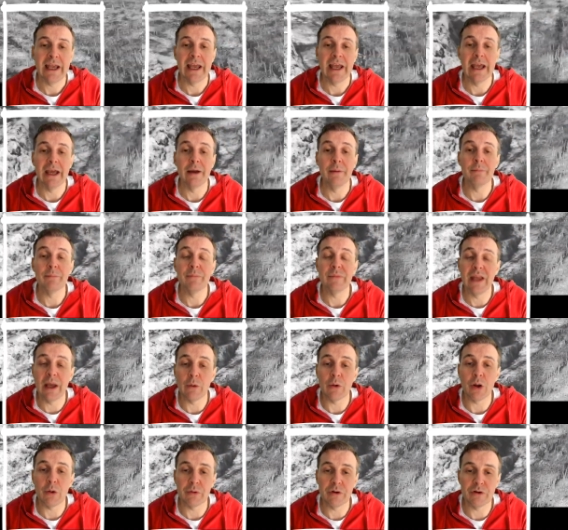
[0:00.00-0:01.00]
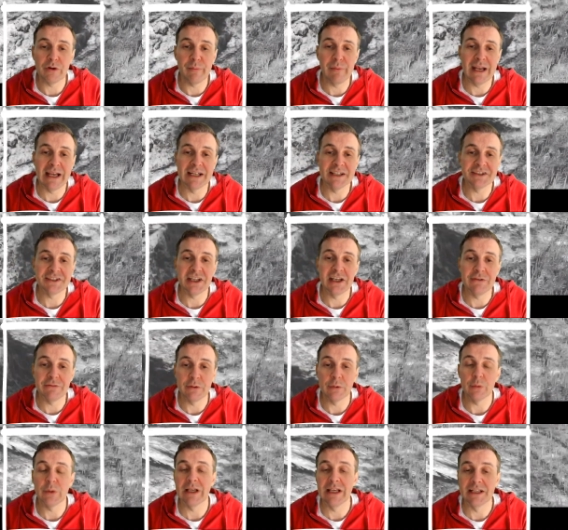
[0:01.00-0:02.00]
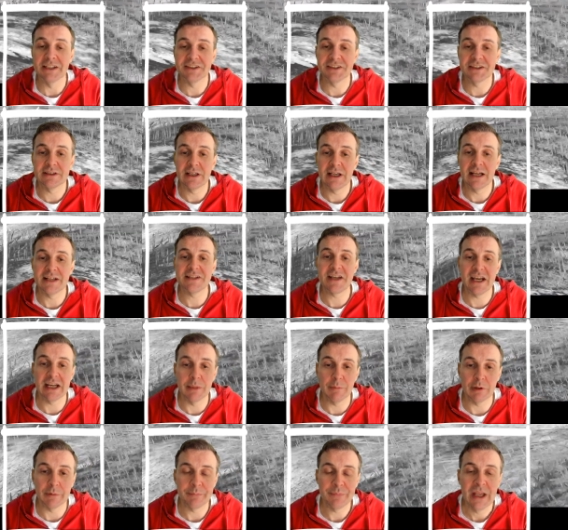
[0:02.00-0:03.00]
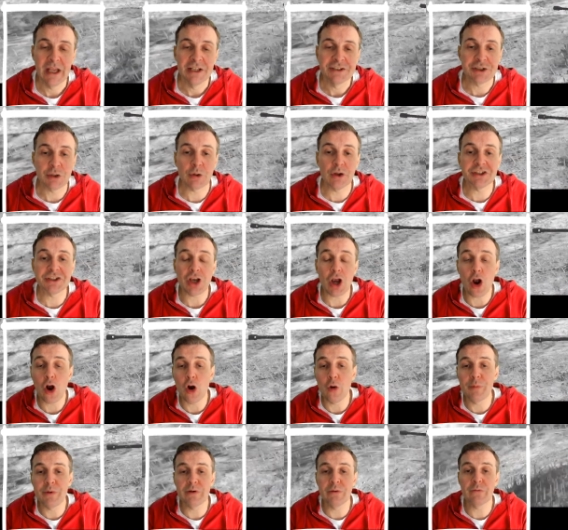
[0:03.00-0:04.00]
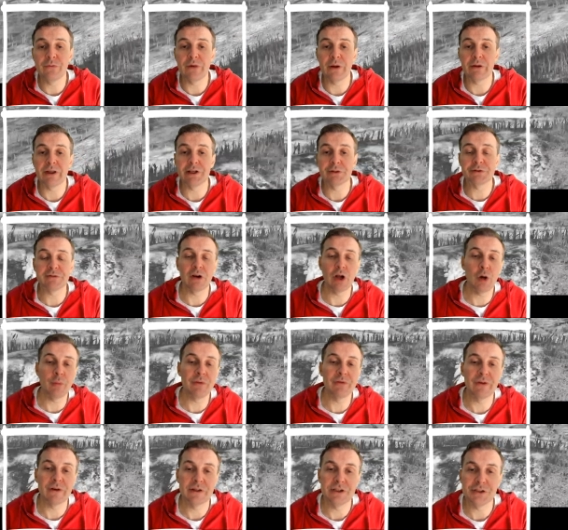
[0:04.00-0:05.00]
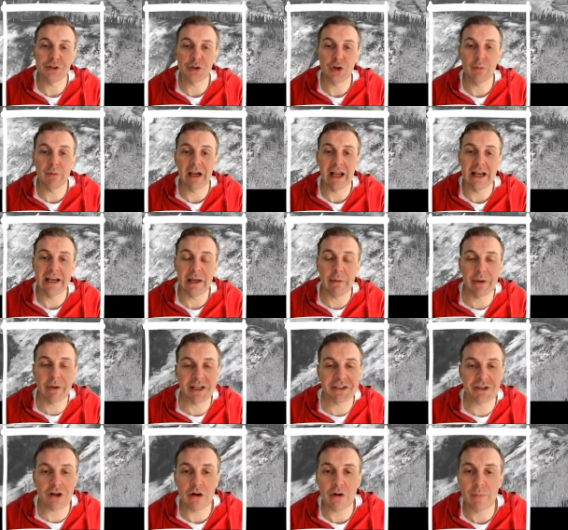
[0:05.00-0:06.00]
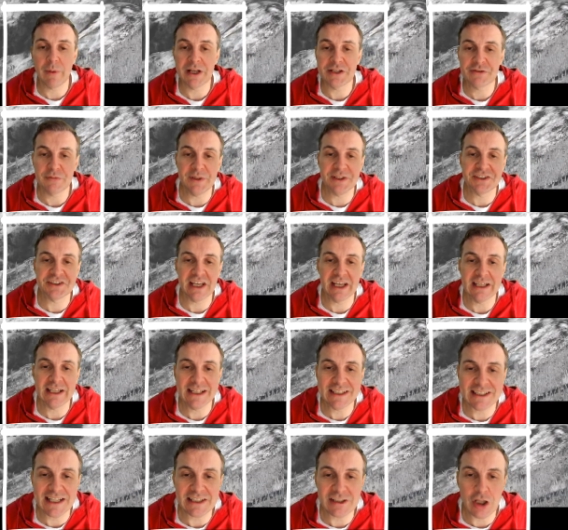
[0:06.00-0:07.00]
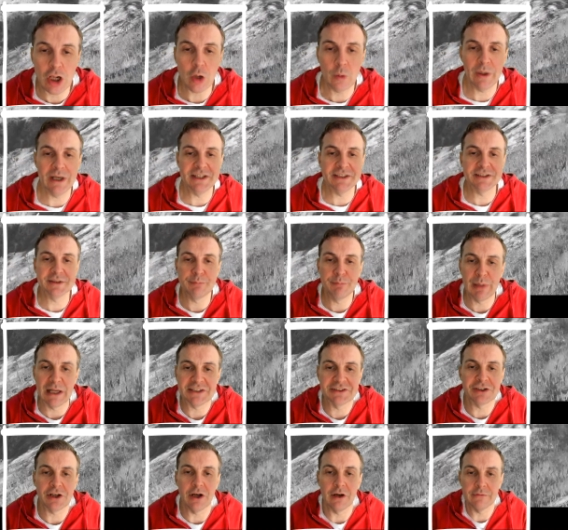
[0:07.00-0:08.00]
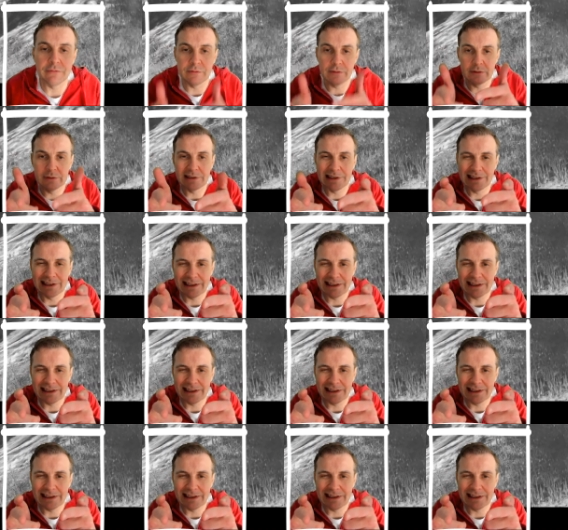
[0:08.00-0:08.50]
Now it only remains if it is attainable. So guys, I hope you found that useful, I hope you found it enjoyable. And now I guess all remains for me to say is, as always, pants off.